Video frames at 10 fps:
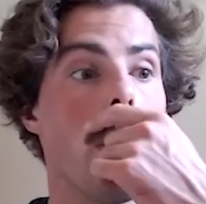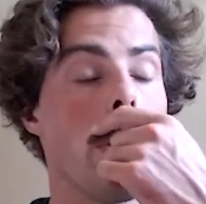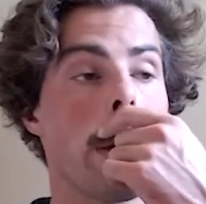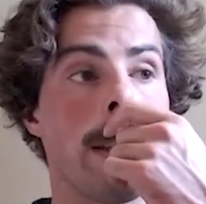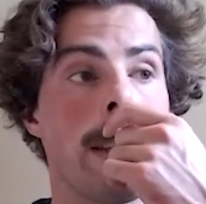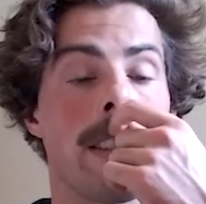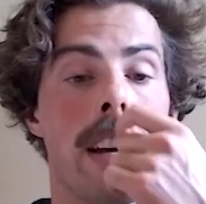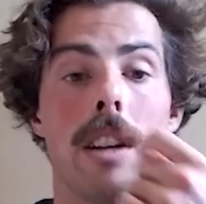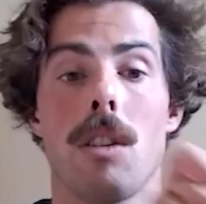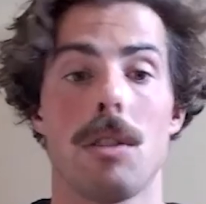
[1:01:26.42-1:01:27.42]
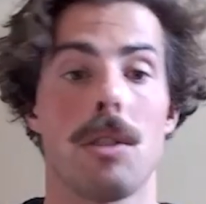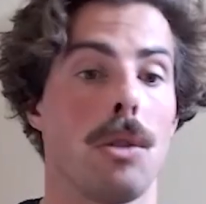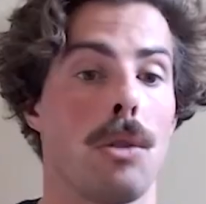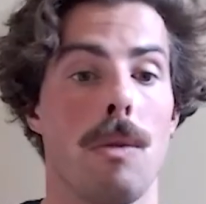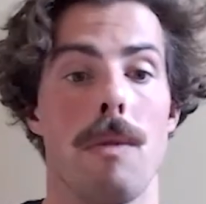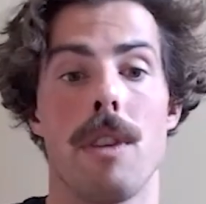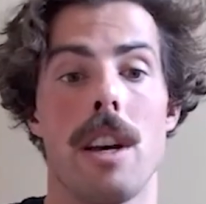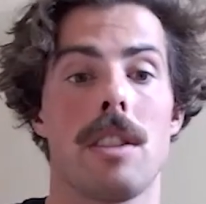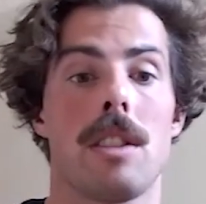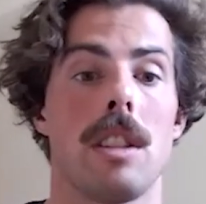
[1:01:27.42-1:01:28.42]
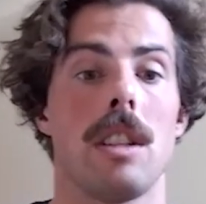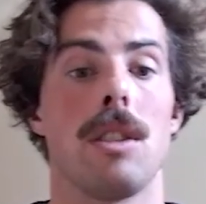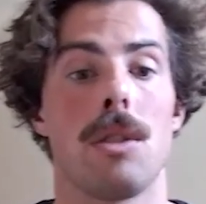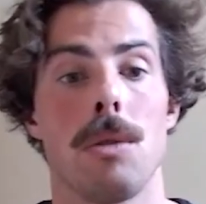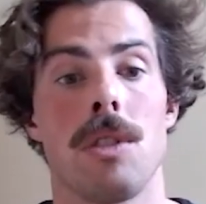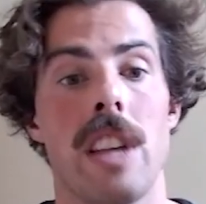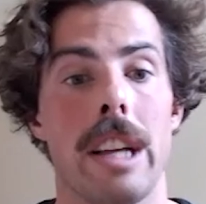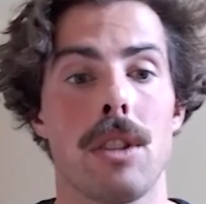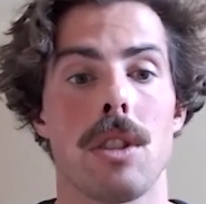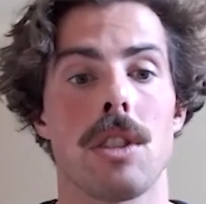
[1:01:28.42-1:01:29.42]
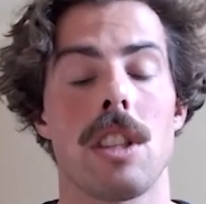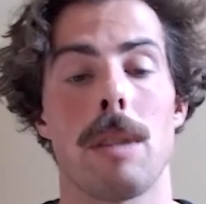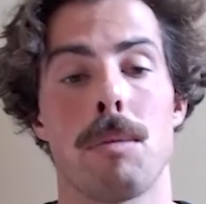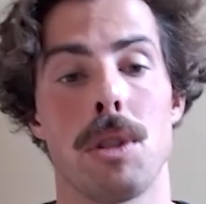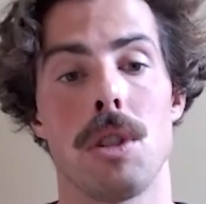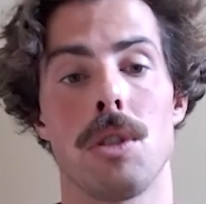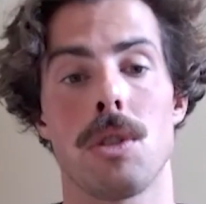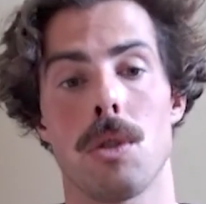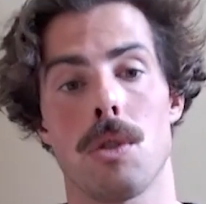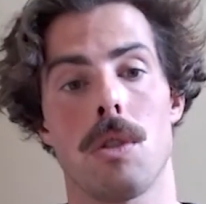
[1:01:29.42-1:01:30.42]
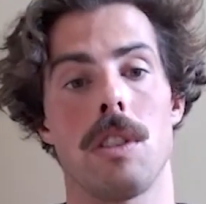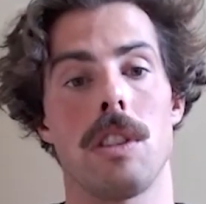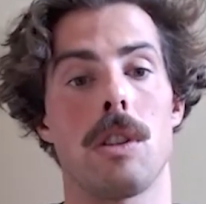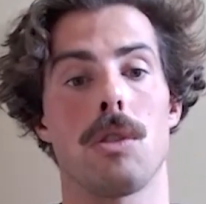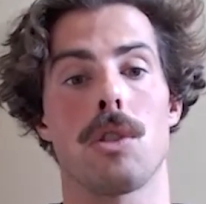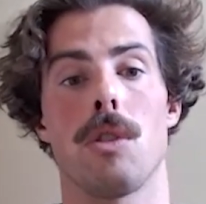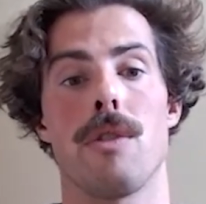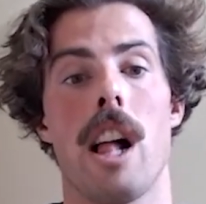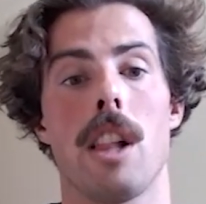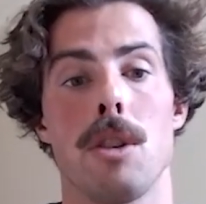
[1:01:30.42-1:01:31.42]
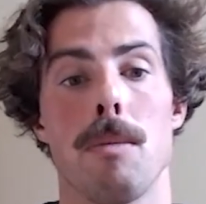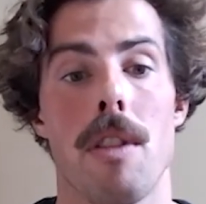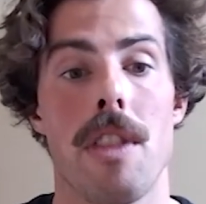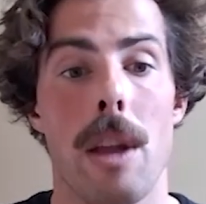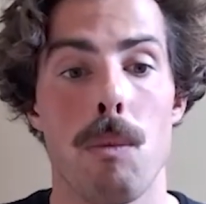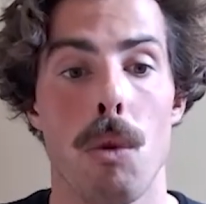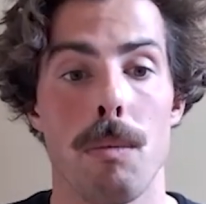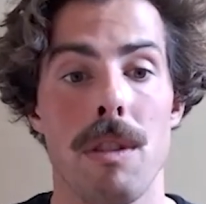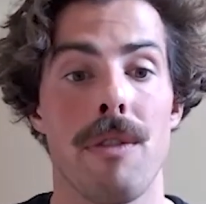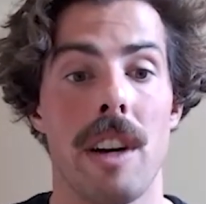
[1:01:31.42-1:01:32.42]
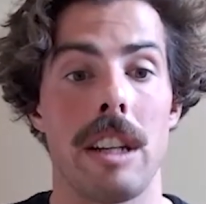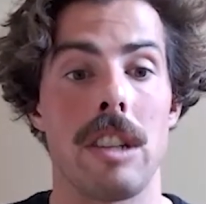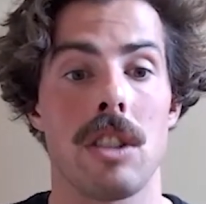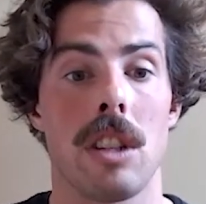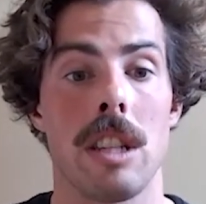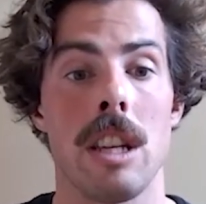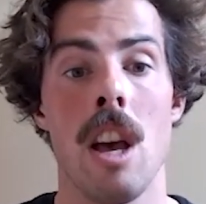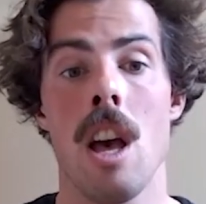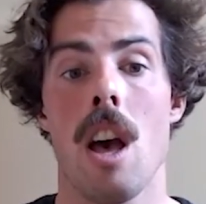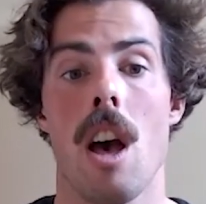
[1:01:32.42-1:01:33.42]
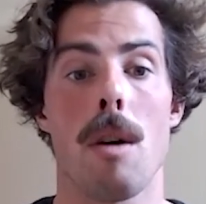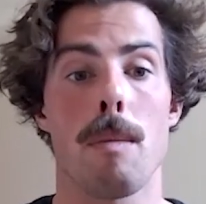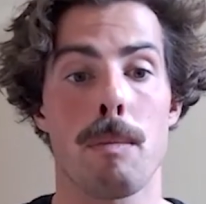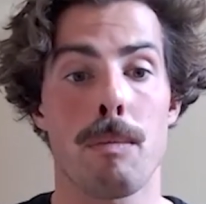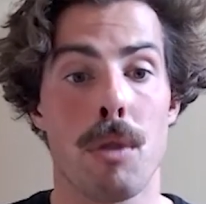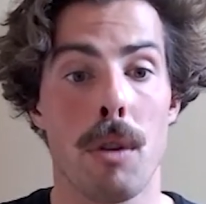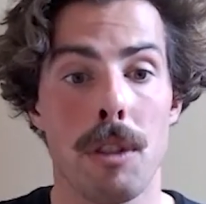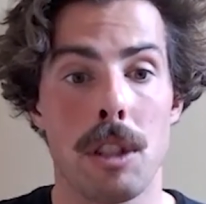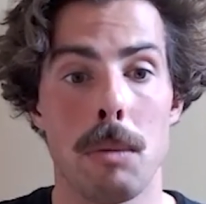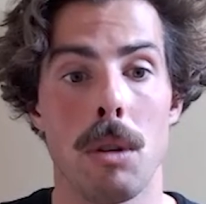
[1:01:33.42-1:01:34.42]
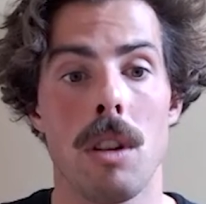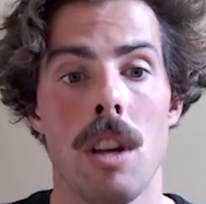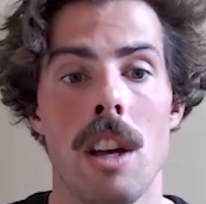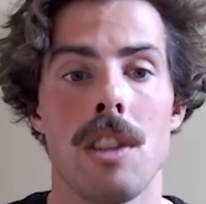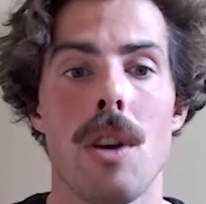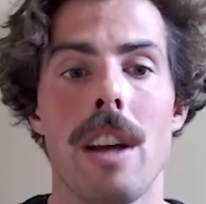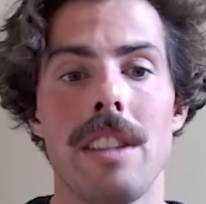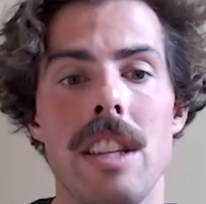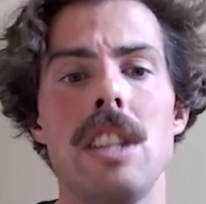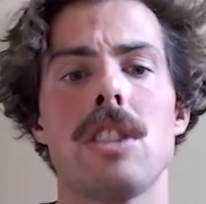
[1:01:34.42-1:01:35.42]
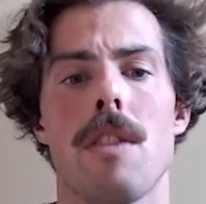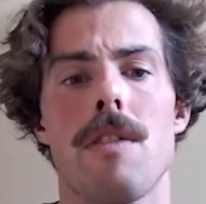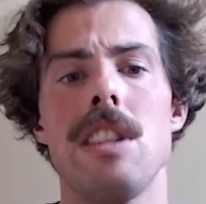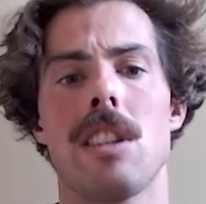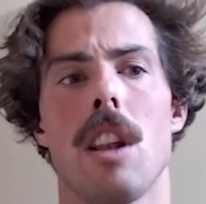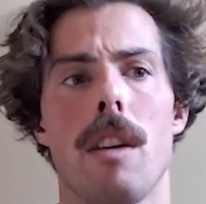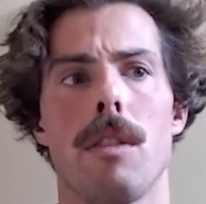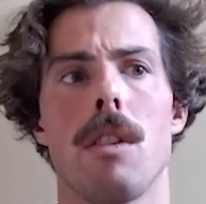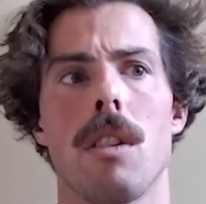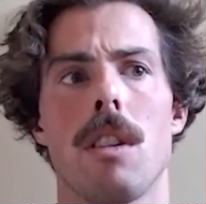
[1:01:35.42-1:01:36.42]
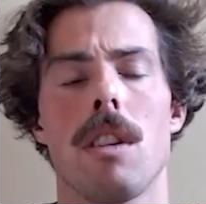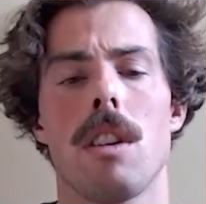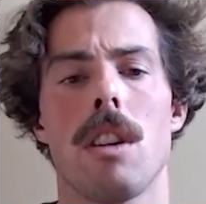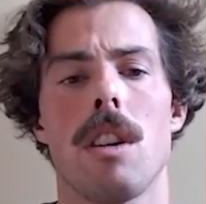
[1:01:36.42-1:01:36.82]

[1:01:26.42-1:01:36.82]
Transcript: or you can decide also to invest into sectors that produce social and ecological value, but that won't be financially uh, profitable. So at each of these level,